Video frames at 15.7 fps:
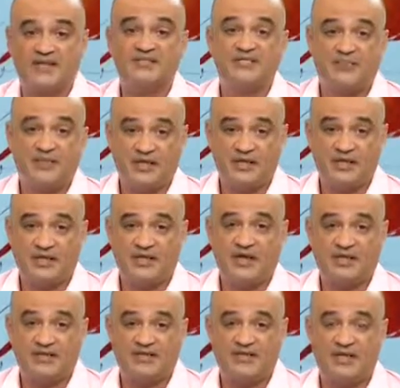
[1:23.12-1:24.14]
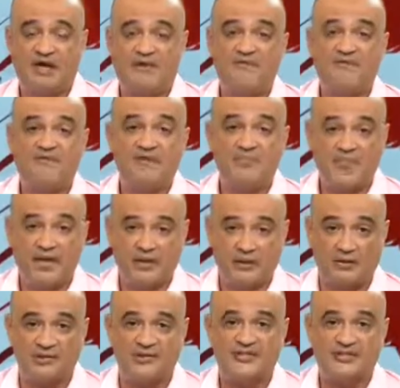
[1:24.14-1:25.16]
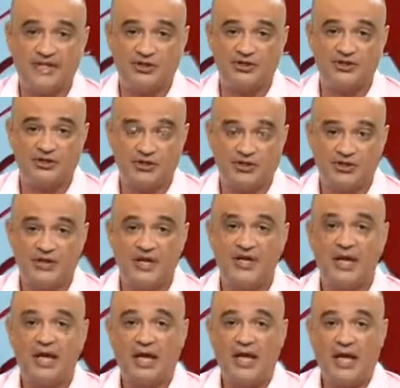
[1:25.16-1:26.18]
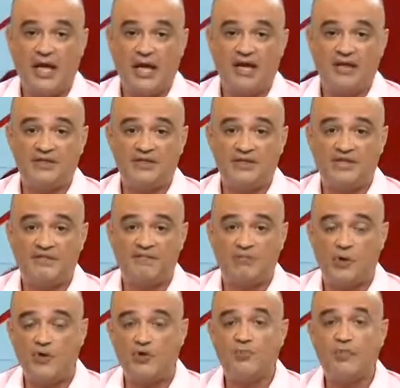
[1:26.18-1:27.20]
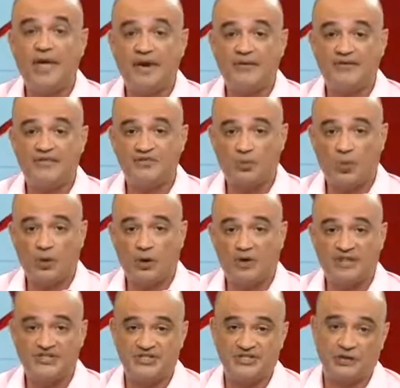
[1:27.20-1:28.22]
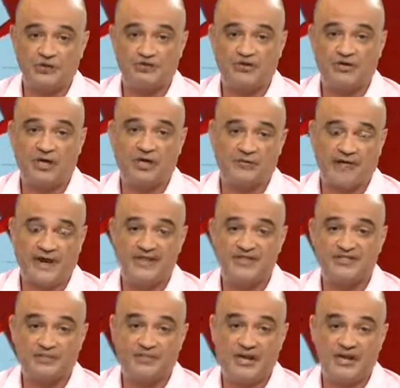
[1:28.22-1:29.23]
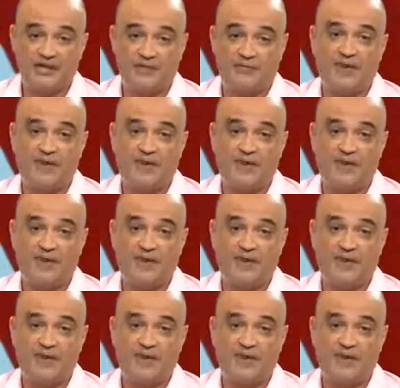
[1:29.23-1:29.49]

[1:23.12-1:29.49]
activity that's female-centered. And if both parents work, children are raised by the